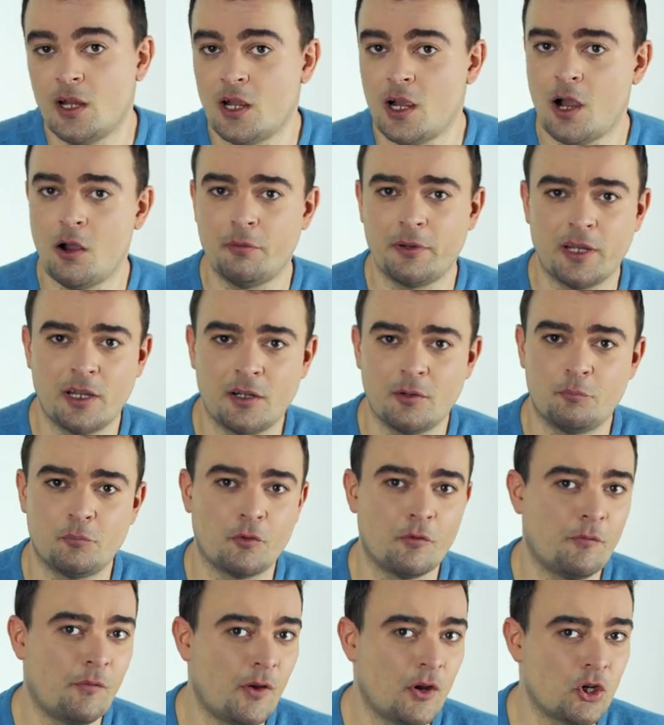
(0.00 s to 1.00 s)
How can a
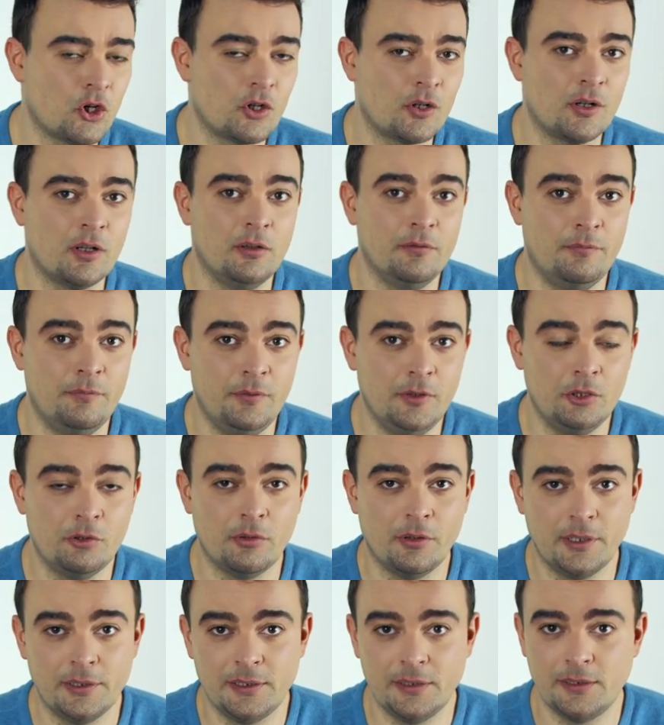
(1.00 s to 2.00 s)
professional
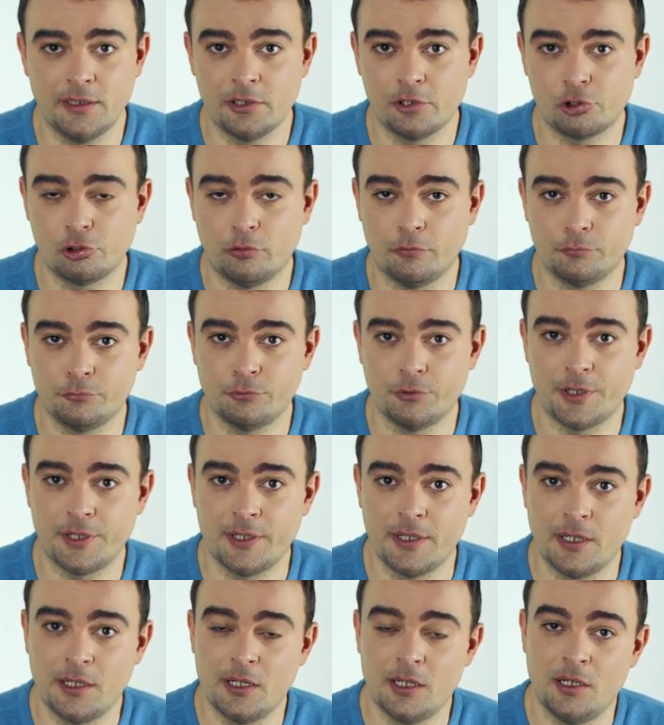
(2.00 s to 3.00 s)
video editing
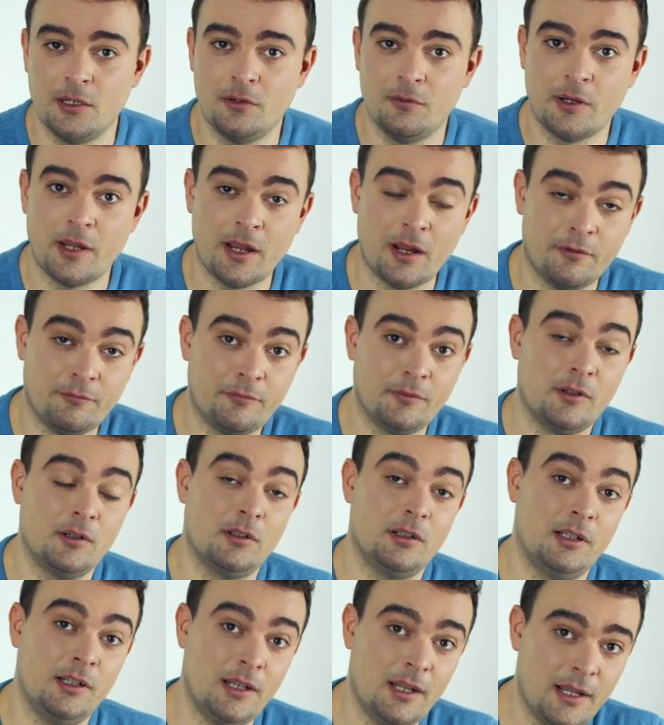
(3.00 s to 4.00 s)
software have
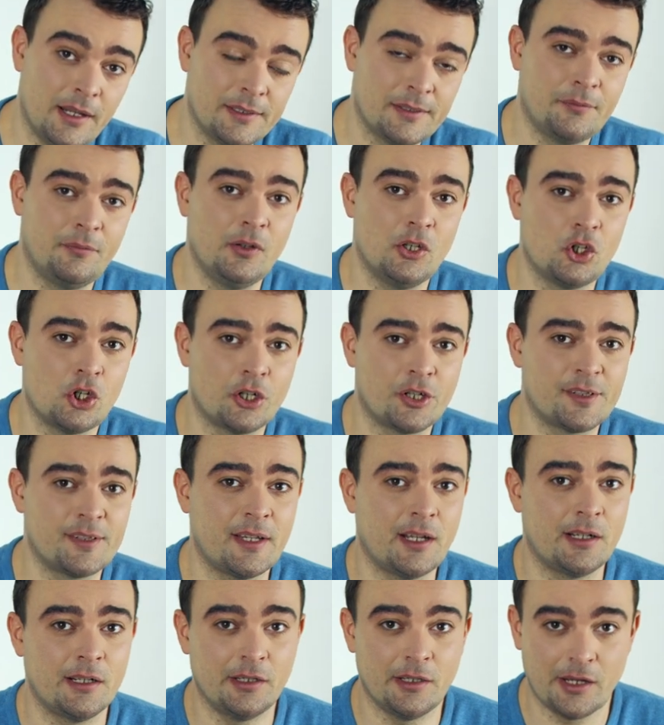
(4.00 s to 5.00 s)
less features
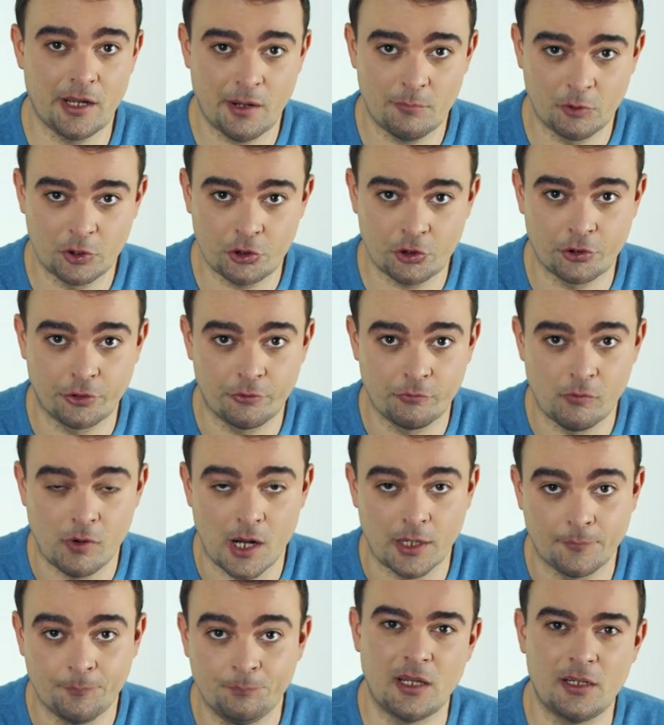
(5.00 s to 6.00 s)
than an amateur
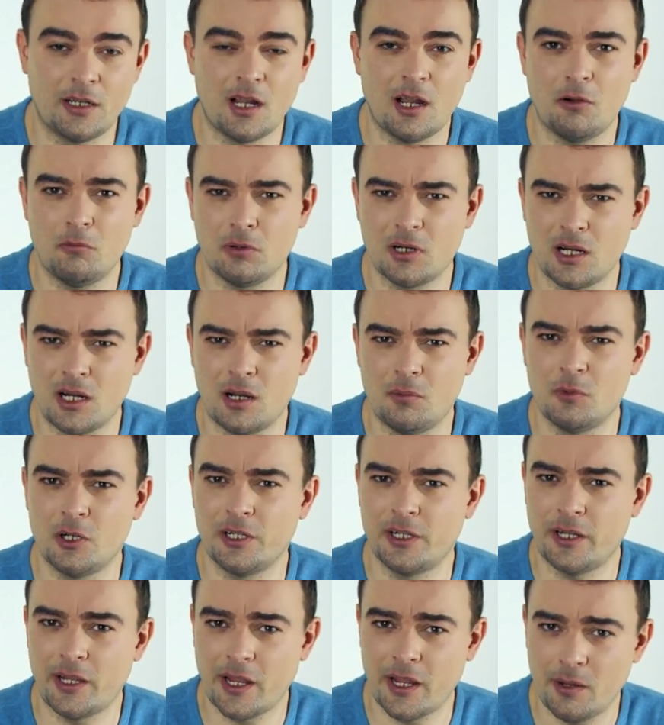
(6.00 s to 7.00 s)
one? And how come
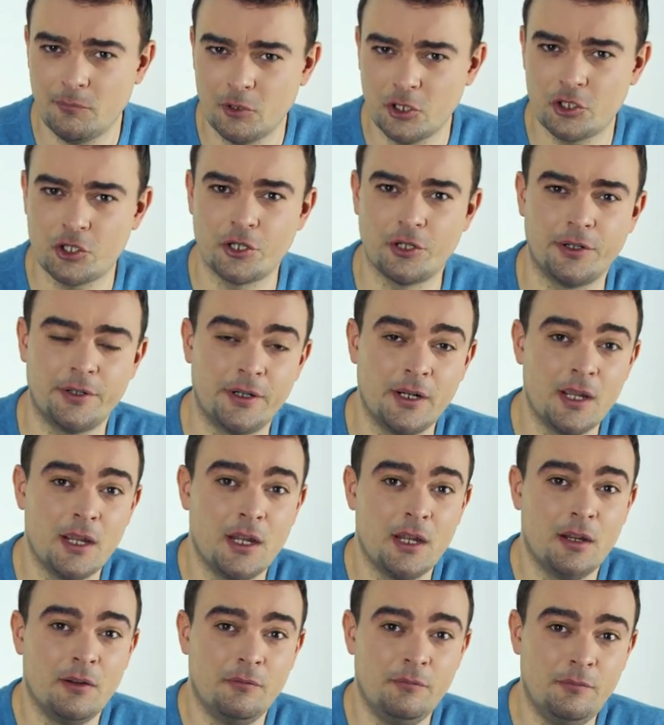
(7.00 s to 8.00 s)
an amateur
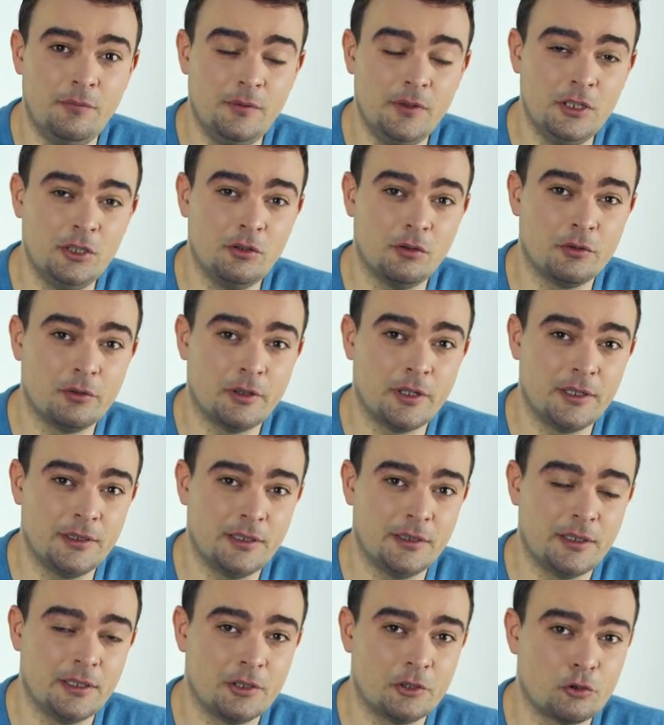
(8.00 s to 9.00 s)
video
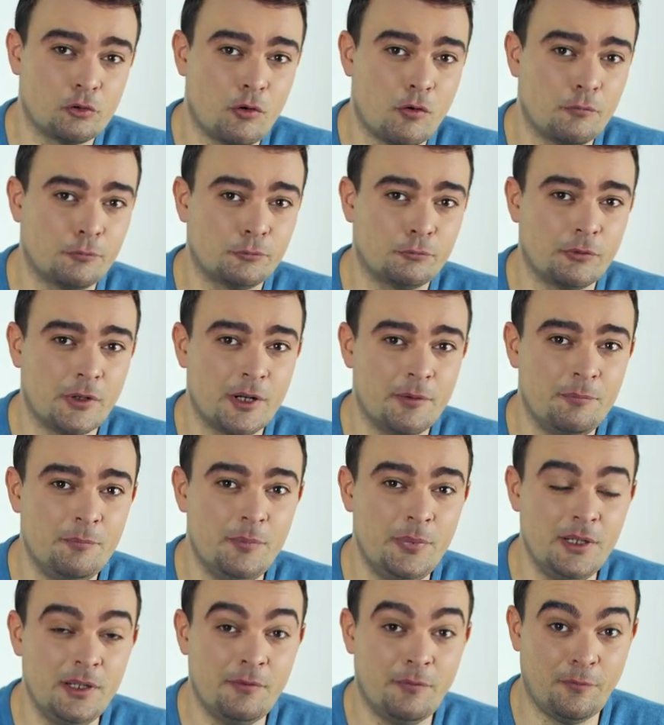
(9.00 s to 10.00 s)
editing software
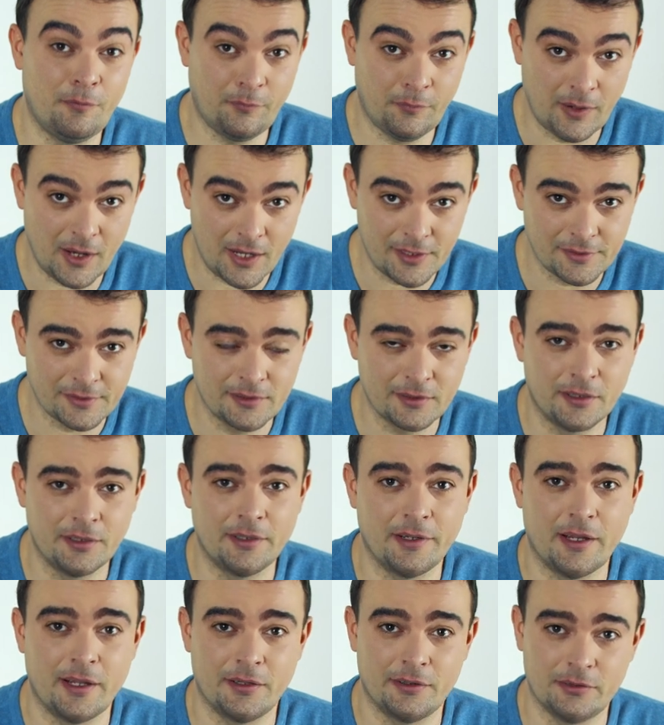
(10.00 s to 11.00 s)
be
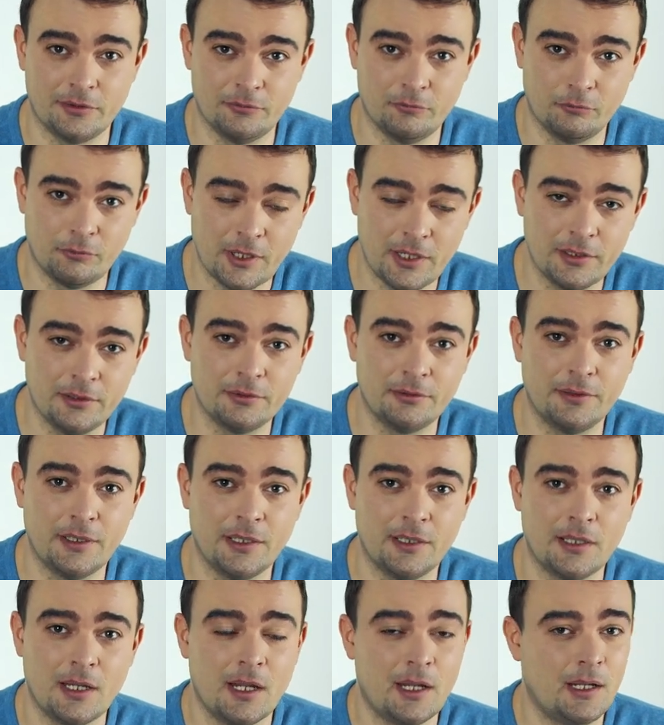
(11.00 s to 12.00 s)
faster at
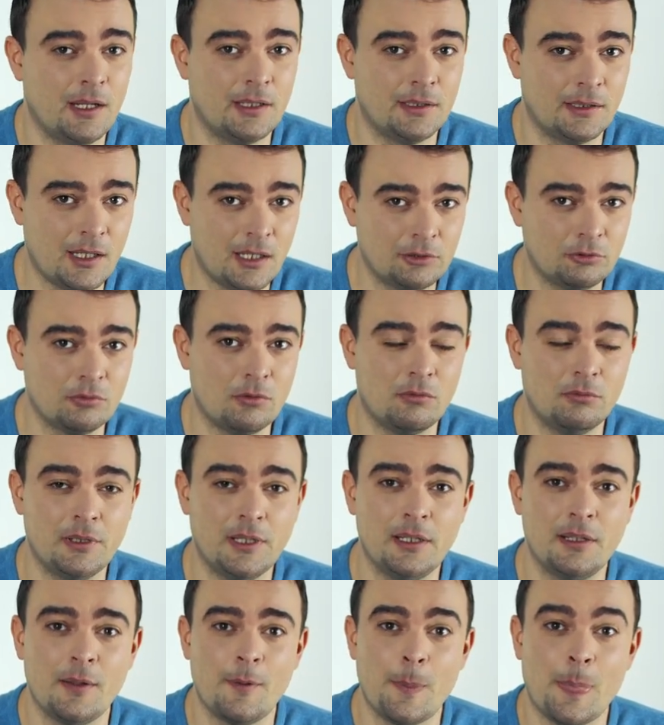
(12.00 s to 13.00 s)
rendering and not
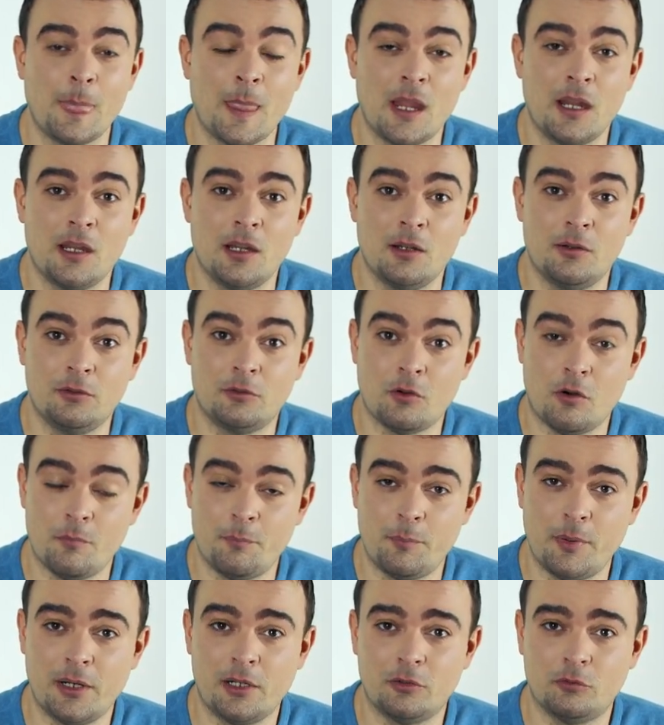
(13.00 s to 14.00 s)
only
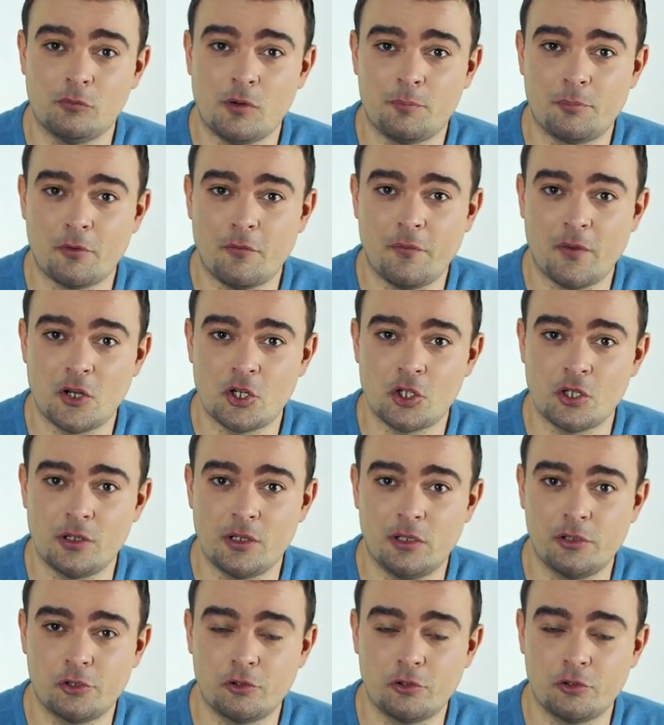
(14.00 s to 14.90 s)
compared to a professional